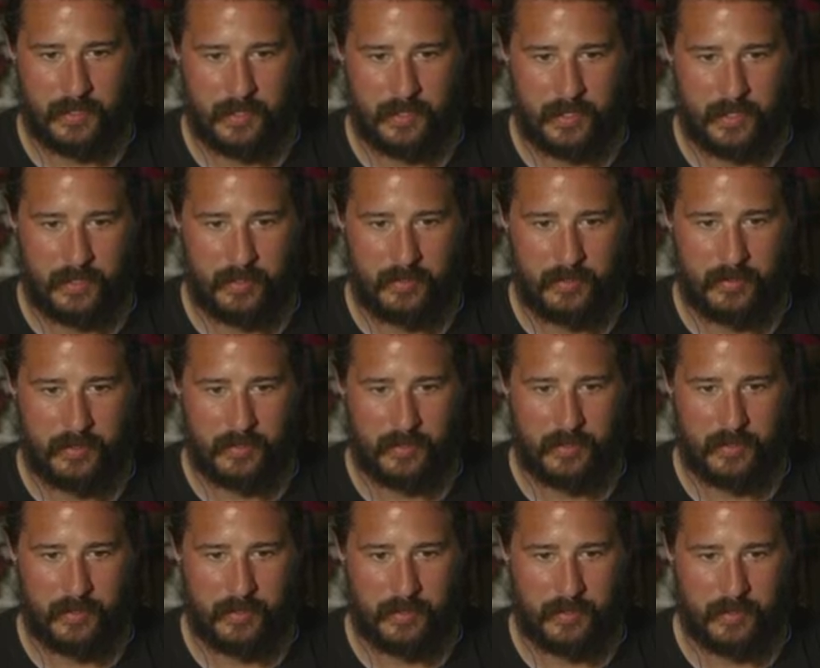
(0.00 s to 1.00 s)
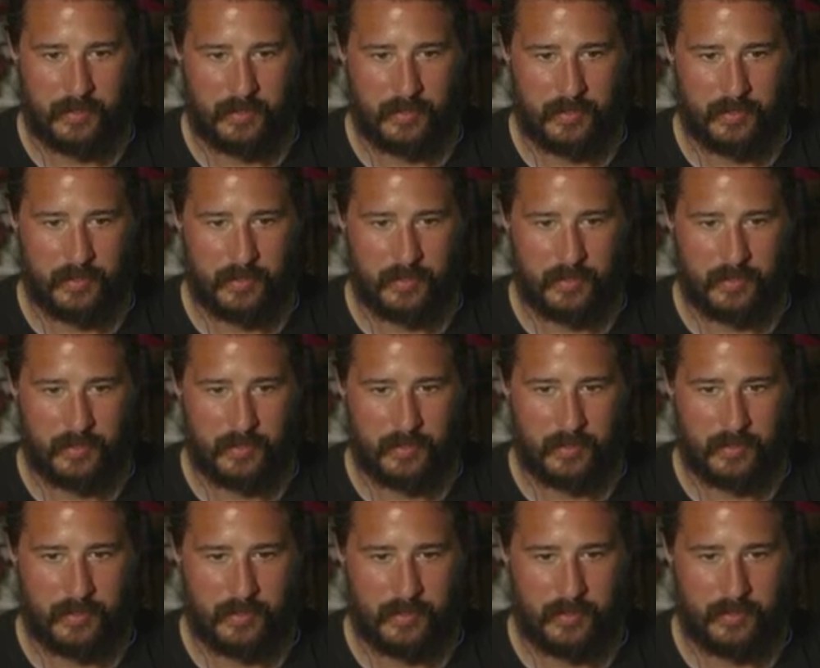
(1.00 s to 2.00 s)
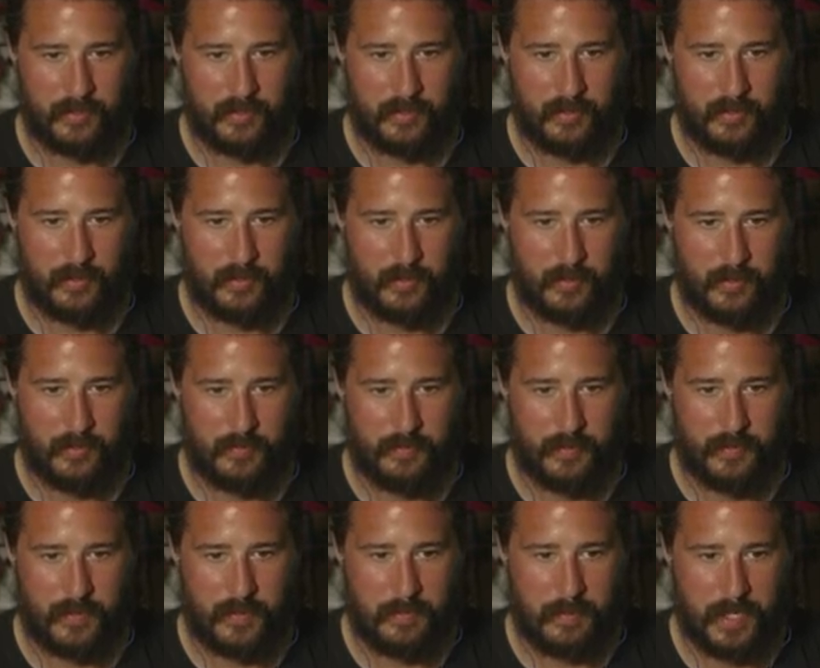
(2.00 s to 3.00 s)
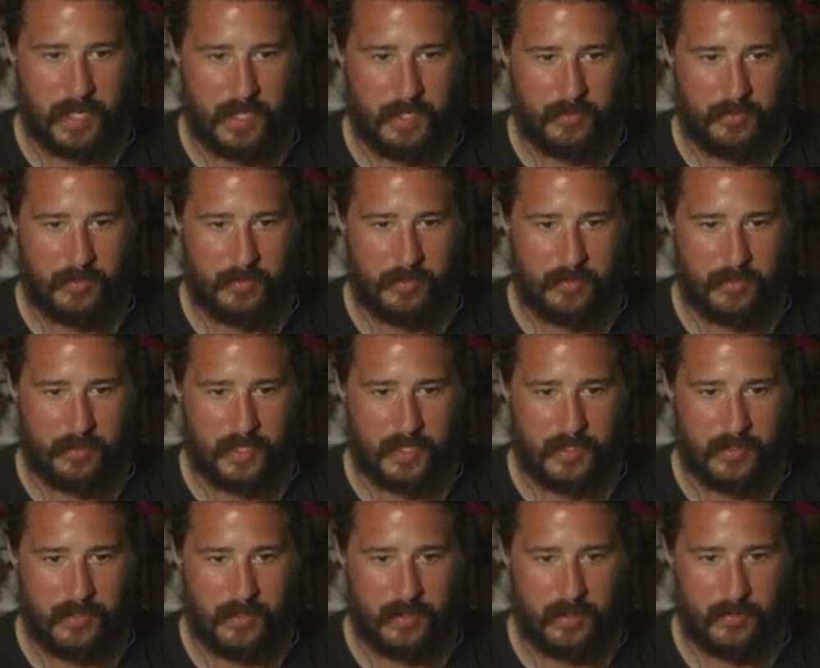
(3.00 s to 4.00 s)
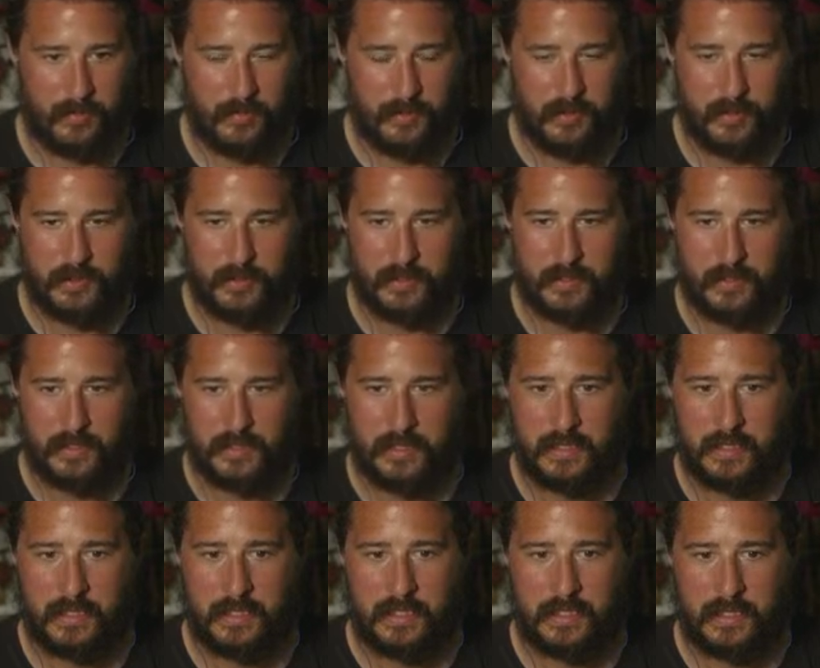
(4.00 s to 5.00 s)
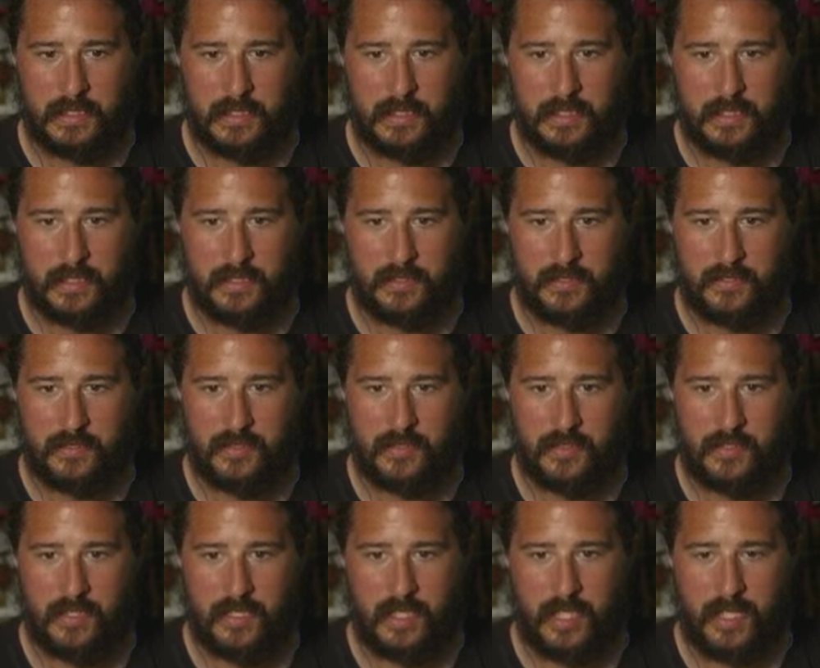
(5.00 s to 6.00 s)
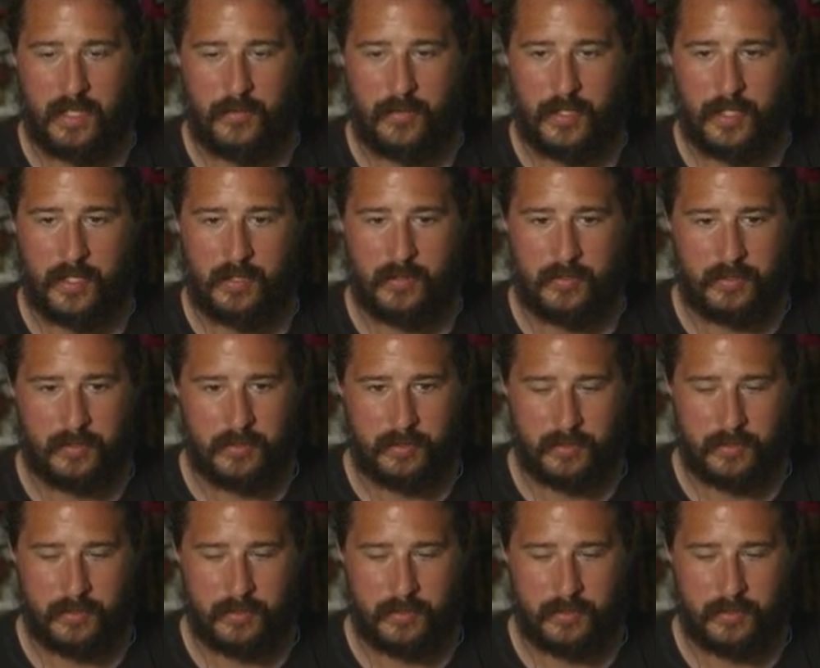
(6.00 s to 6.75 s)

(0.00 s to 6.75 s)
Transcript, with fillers: nice. Let's go 250 pounds, skin tone. Is it still allowed now to